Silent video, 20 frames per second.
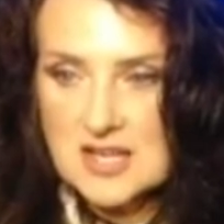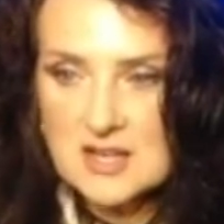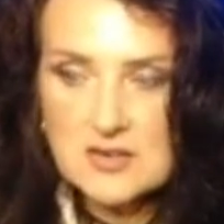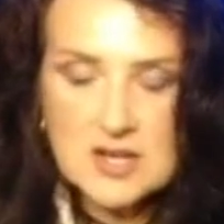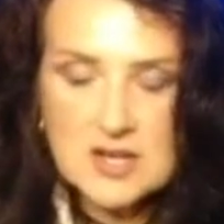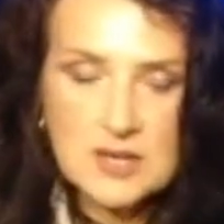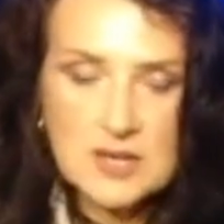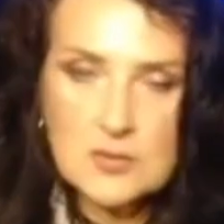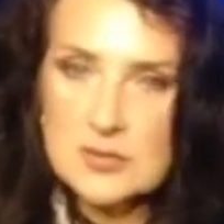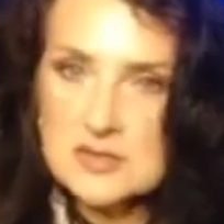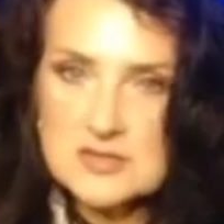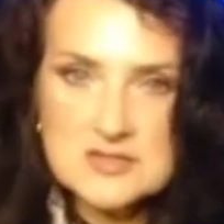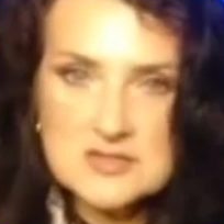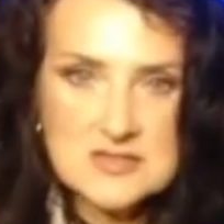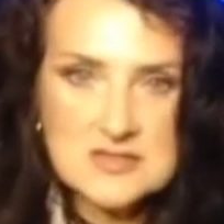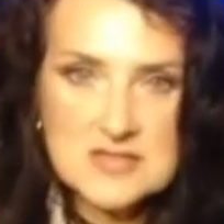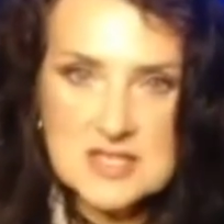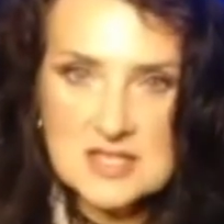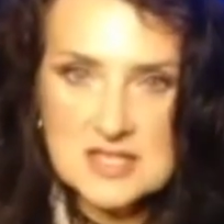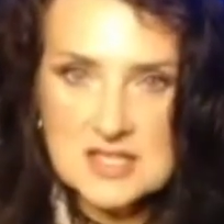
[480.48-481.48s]
I was
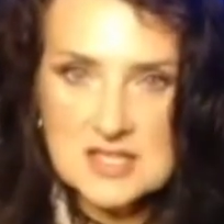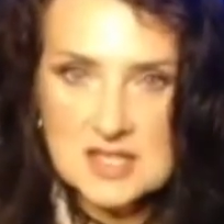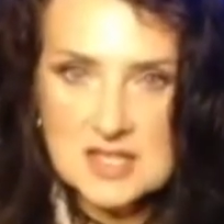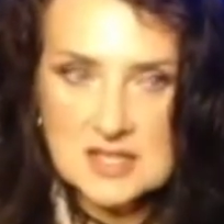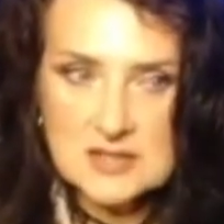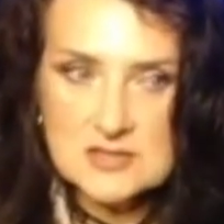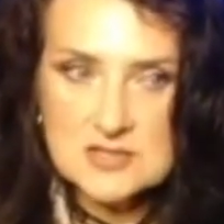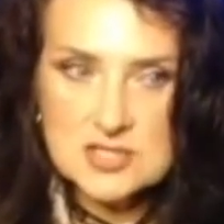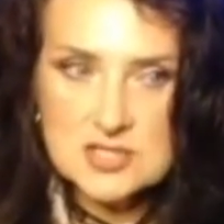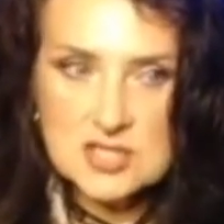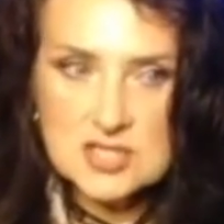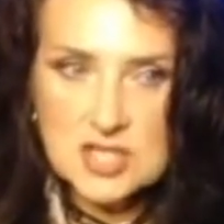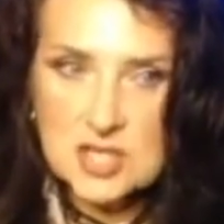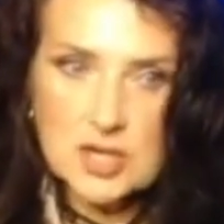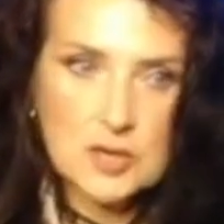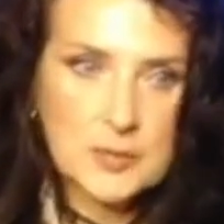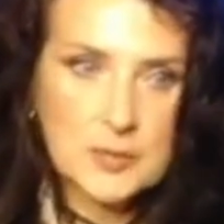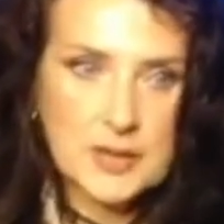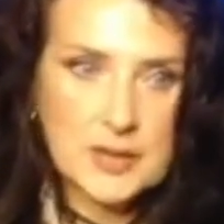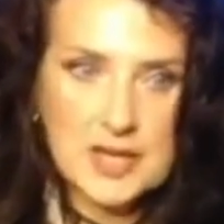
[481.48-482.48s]
thinking
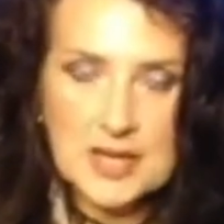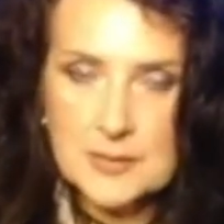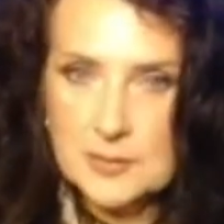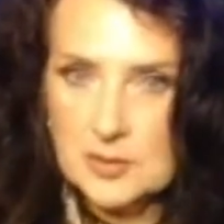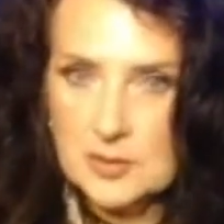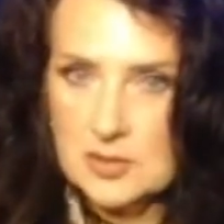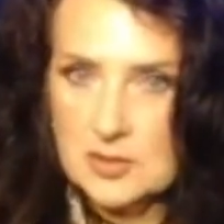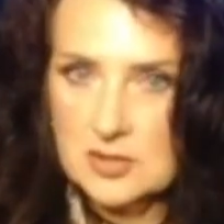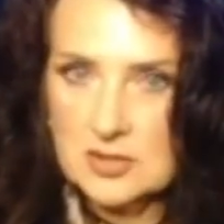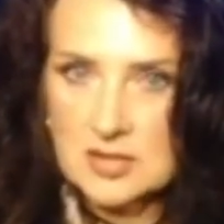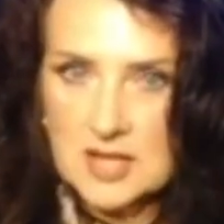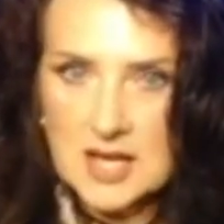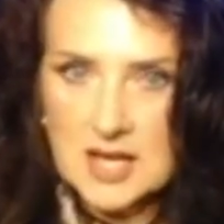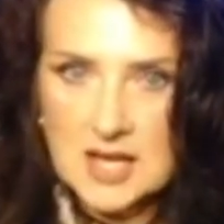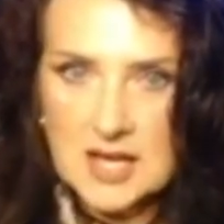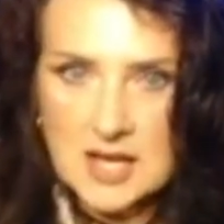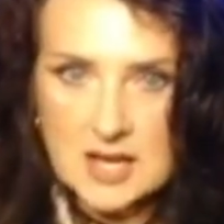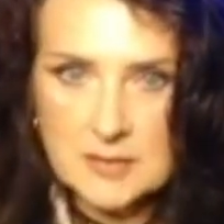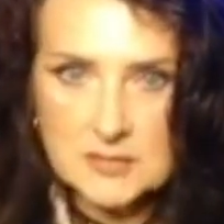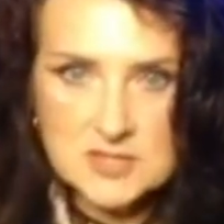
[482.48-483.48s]
shadow people
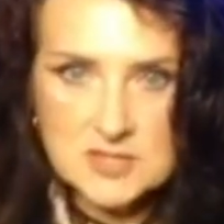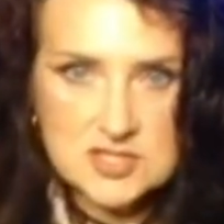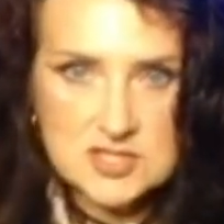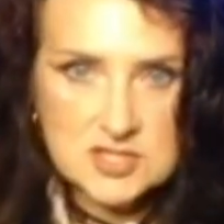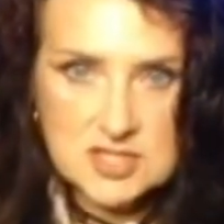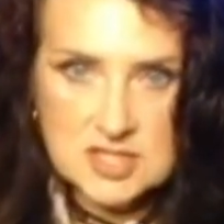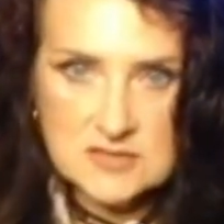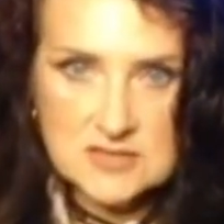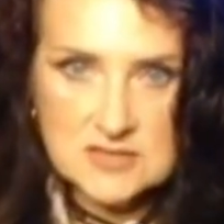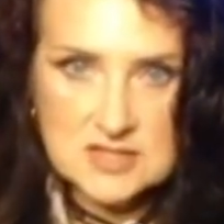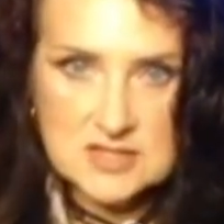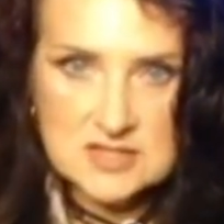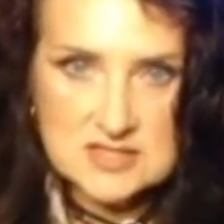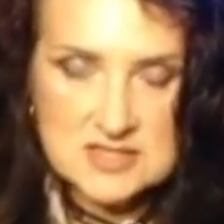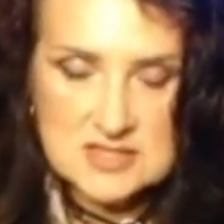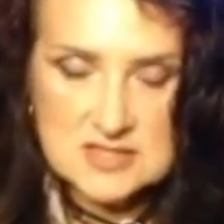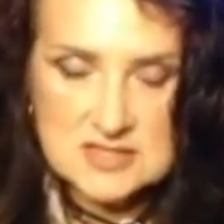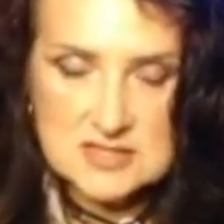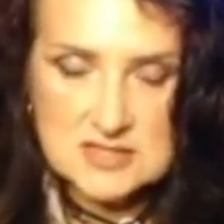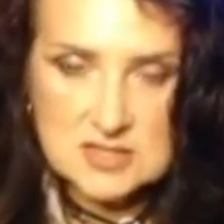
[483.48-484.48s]
are
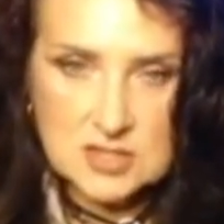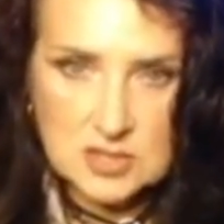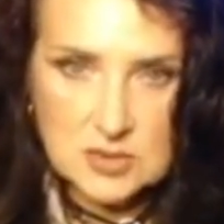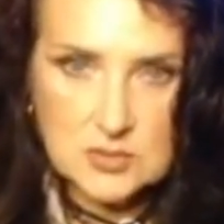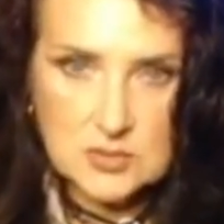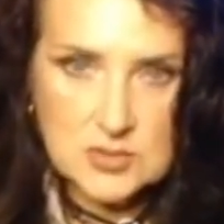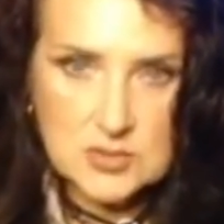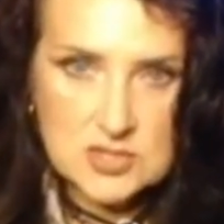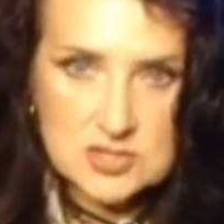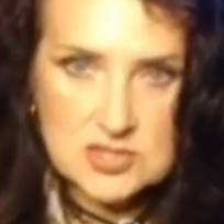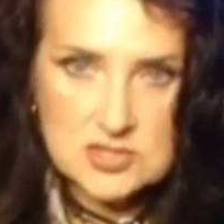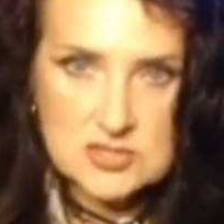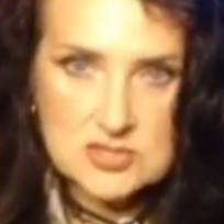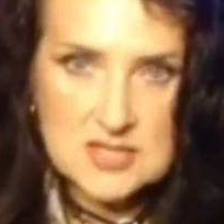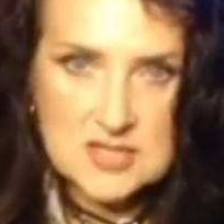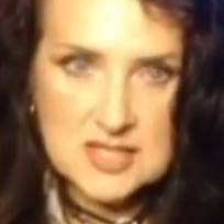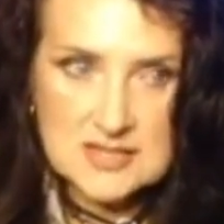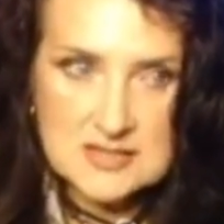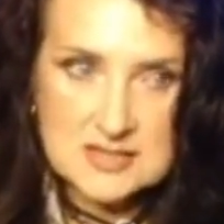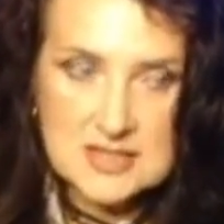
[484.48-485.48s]
mischievous, which
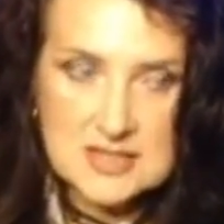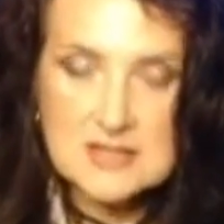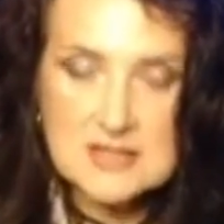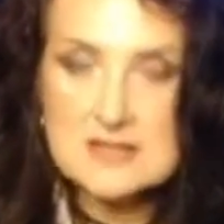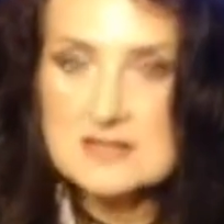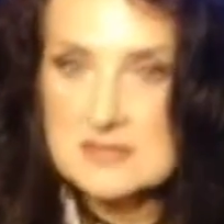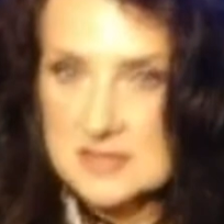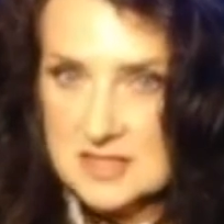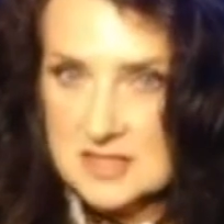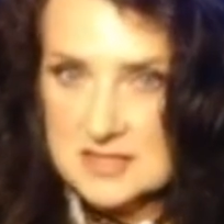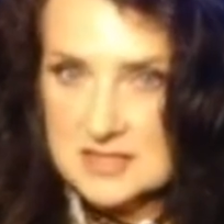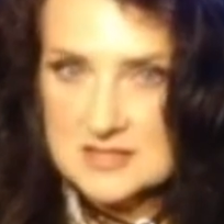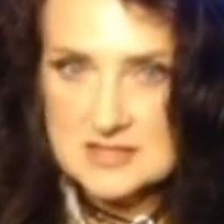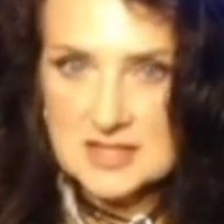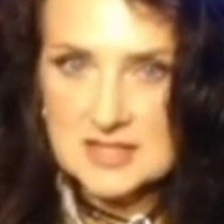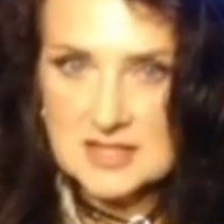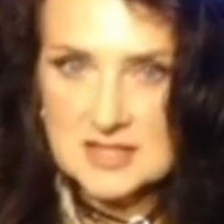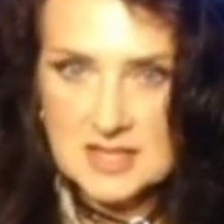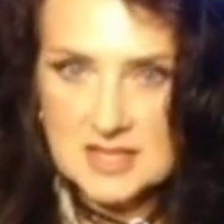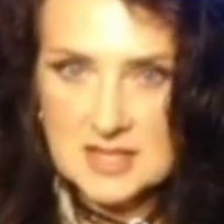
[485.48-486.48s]
they said, yes,
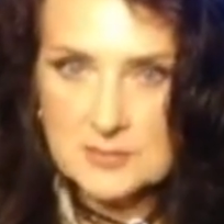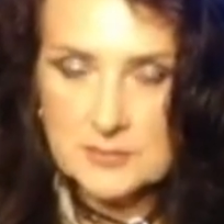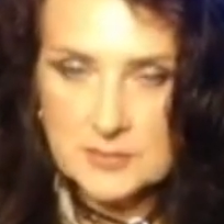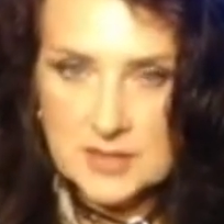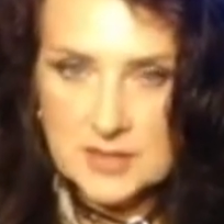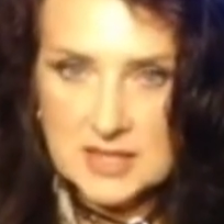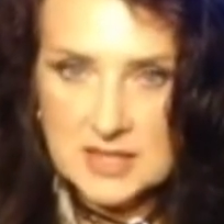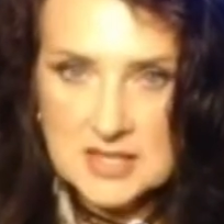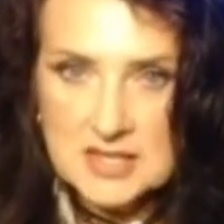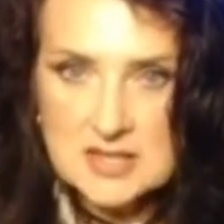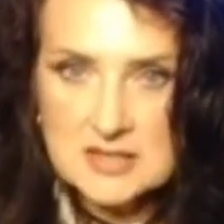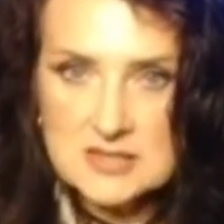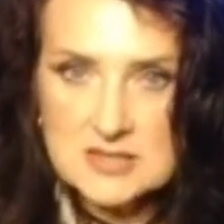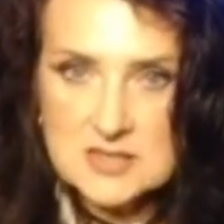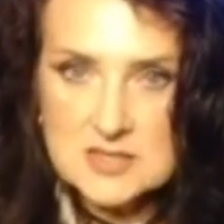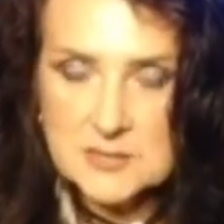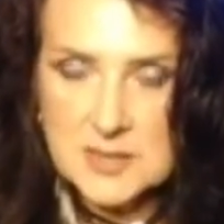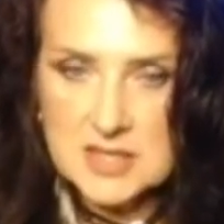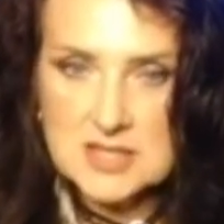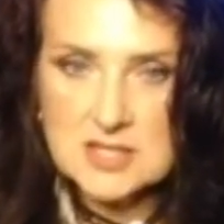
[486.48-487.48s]
they can be,
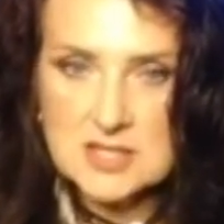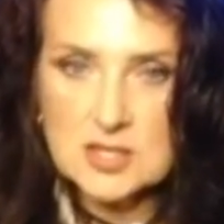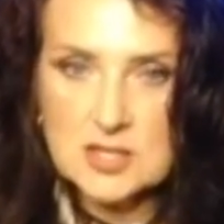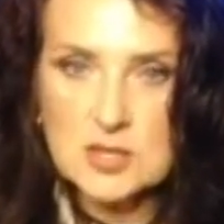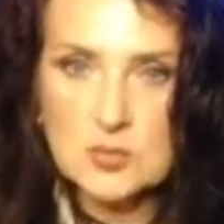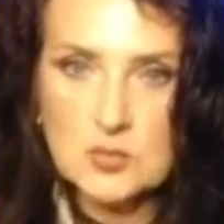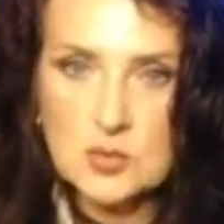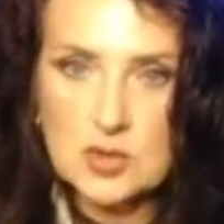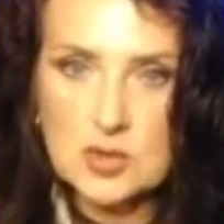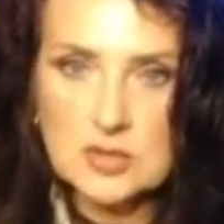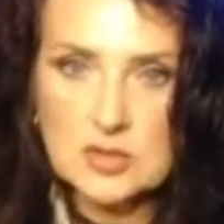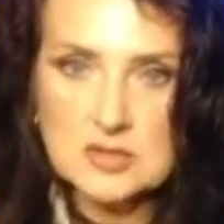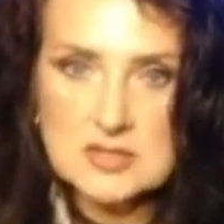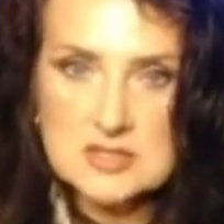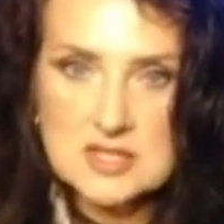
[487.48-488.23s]
depending on what